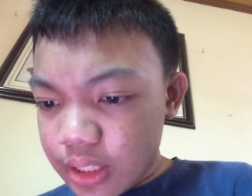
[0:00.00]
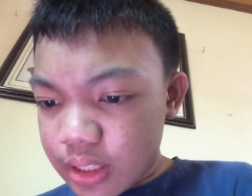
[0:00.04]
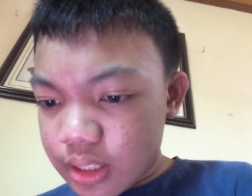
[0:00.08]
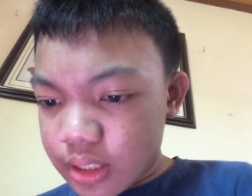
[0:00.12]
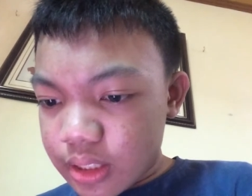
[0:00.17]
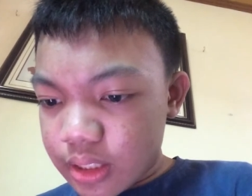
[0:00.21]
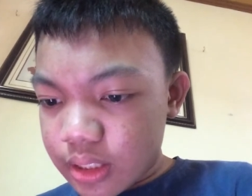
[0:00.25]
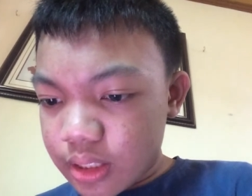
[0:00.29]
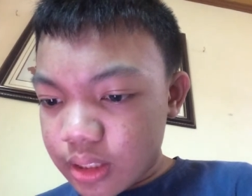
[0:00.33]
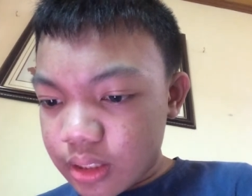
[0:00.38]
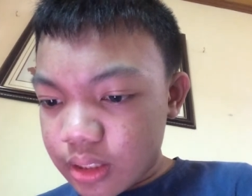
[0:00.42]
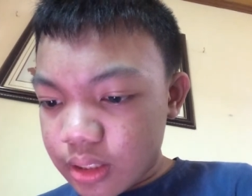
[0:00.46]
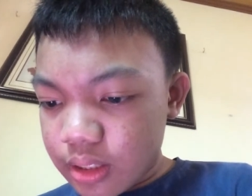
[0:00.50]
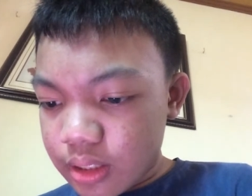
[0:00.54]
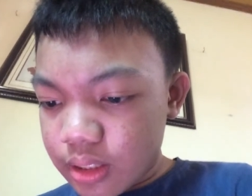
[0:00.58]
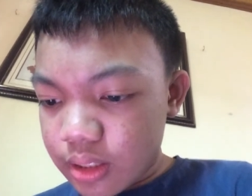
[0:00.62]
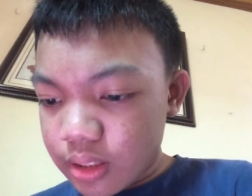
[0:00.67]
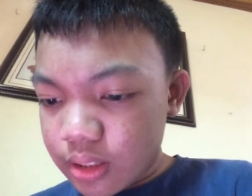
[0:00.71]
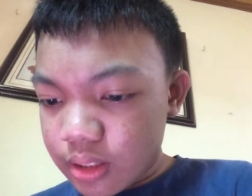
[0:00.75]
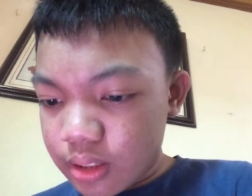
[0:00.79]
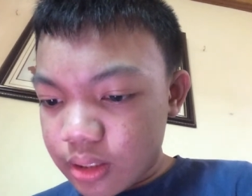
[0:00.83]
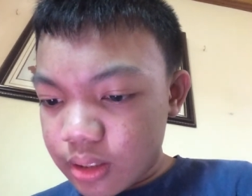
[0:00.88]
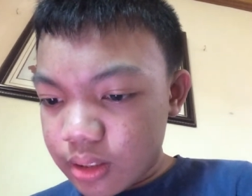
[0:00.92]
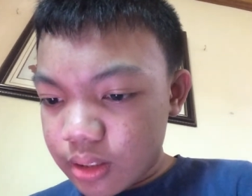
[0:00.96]

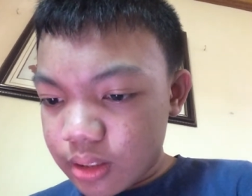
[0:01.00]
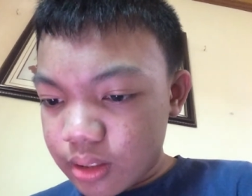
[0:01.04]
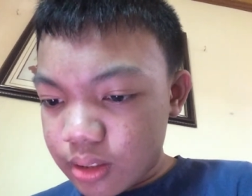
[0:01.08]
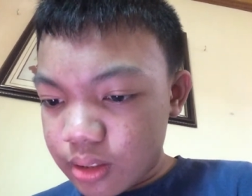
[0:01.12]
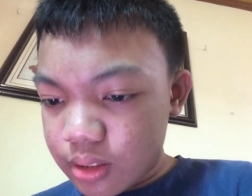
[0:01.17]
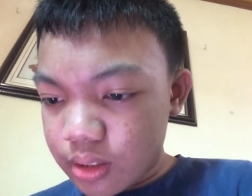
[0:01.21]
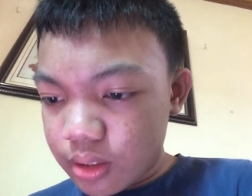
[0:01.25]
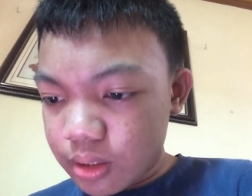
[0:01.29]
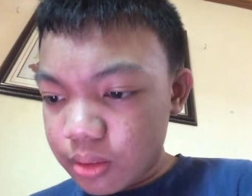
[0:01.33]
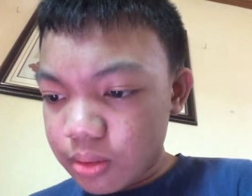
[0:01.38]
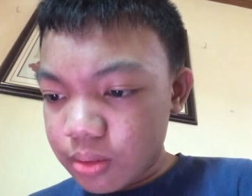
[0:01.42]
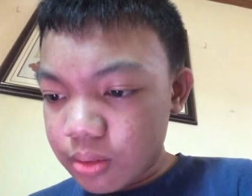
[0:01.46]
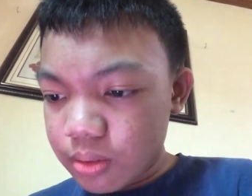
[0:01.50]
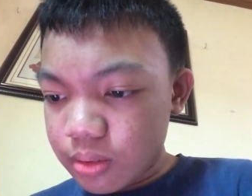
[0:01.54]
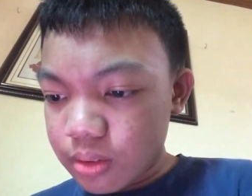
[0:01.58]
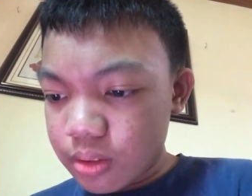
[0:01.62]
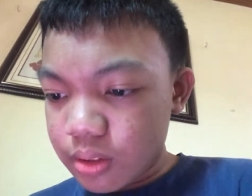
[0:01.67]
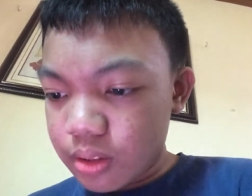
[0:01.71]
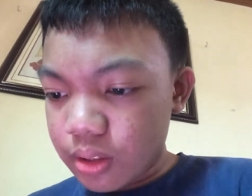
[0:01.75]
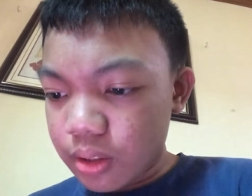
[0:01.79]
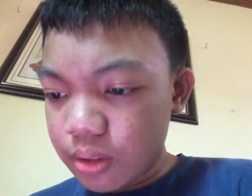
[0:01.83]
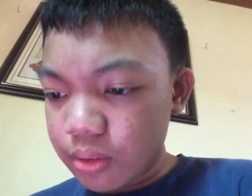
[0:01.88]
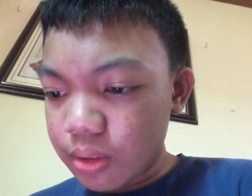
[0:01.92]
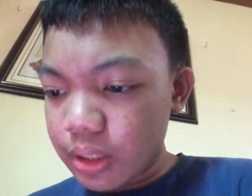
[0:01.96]
no, don't
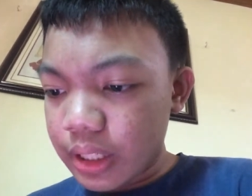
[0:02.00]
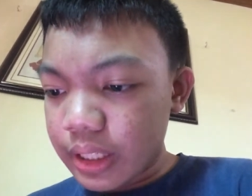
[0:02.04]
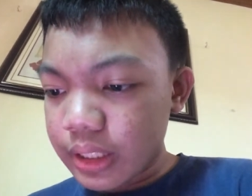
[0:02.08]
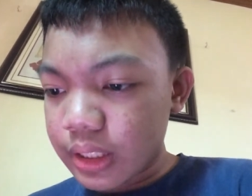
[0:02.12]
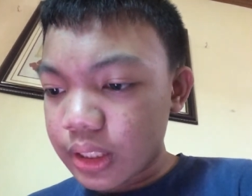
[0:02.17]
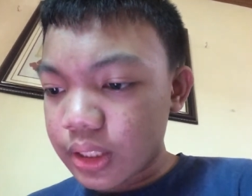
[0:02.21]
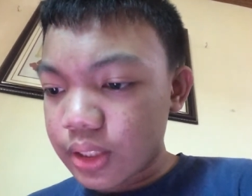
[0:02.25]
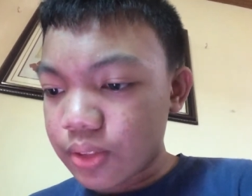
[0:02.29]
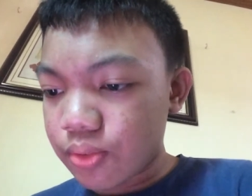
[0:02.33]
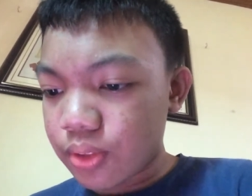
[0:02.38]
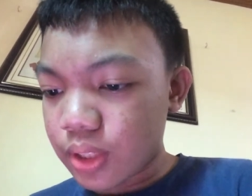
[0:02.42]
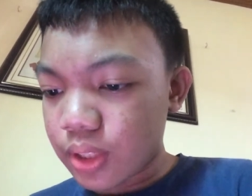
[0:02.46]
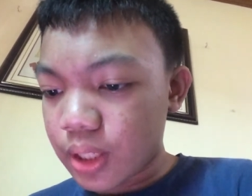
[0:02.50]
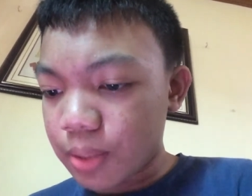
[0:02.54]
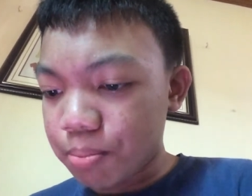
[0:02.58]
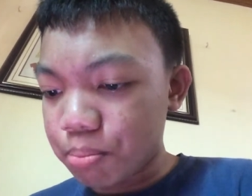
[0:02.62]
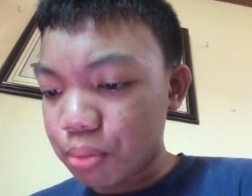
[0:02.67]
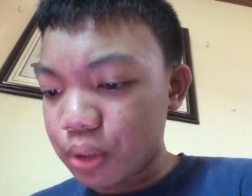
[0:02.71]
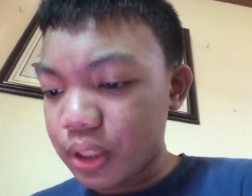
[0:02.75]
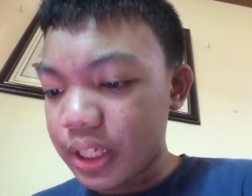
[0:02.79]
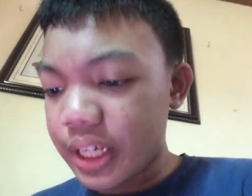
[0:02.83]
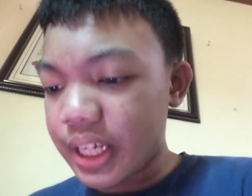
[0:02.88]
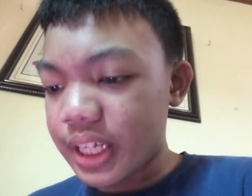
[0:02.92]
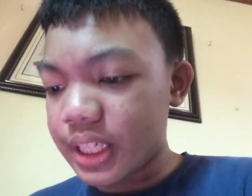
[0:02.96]
don't let this flop,
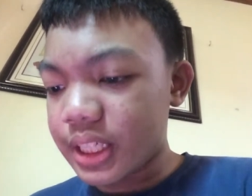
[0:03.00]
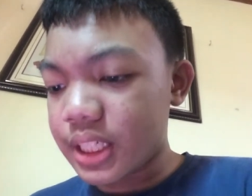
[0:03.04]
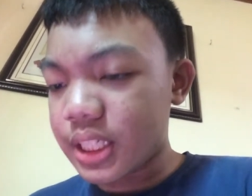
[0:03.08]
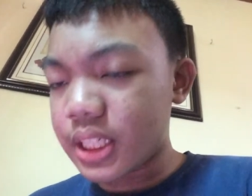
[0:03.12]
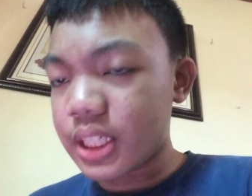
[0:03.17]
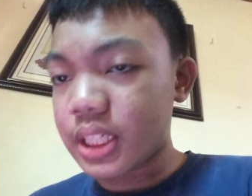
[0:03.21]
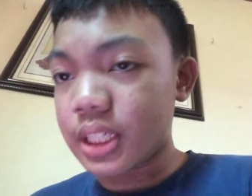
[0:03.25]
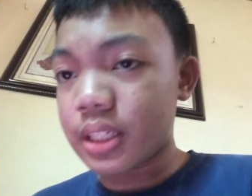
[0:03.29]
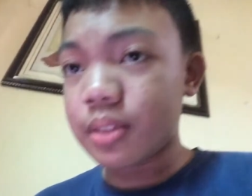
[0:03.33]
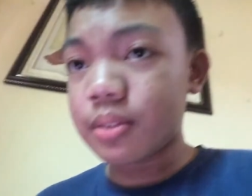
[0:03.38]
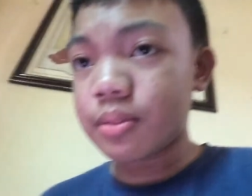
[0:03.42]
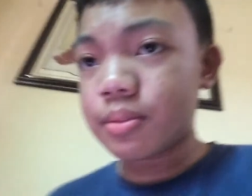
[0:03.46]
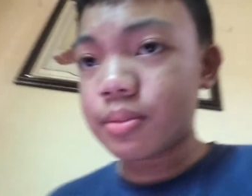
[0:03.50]
please.